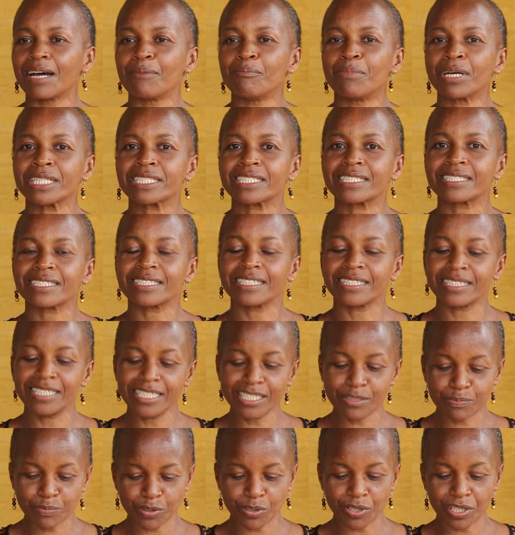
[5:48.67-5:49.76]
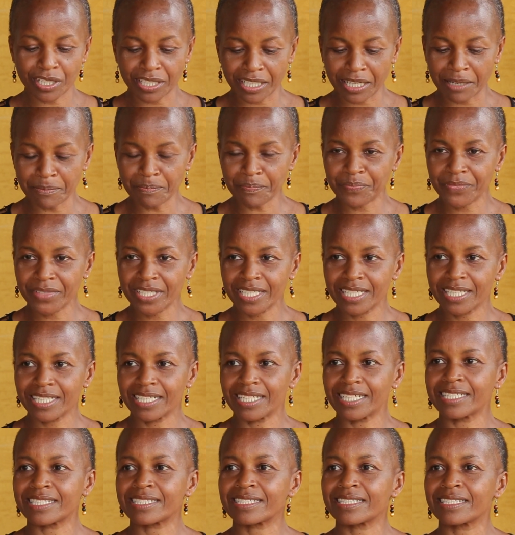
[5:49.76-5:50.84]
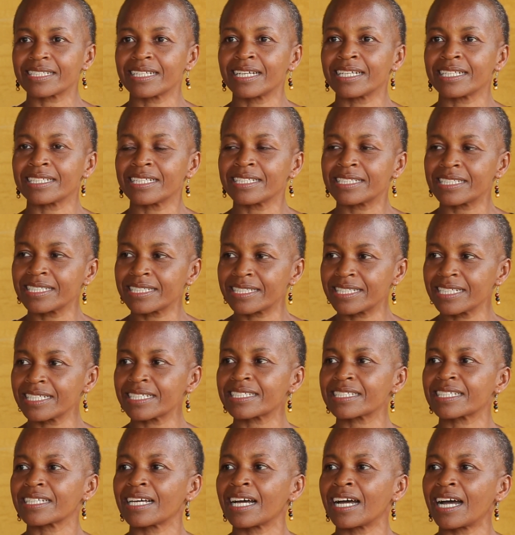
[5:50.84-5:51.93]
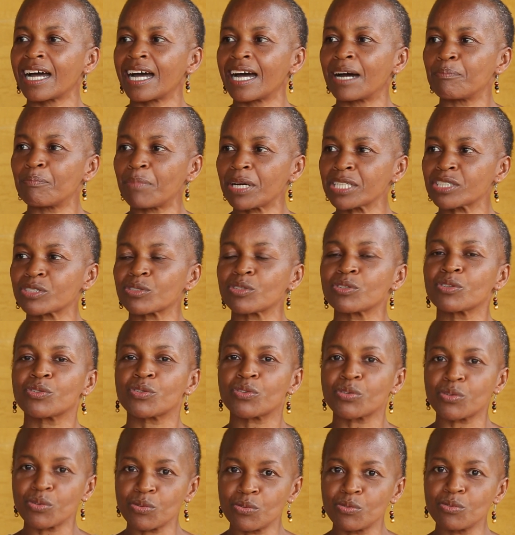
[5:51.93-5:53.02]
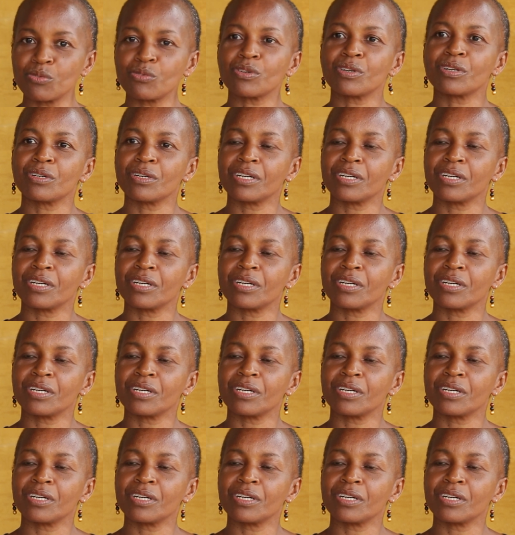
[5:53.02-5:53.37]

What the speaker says: But this program, it takes a person through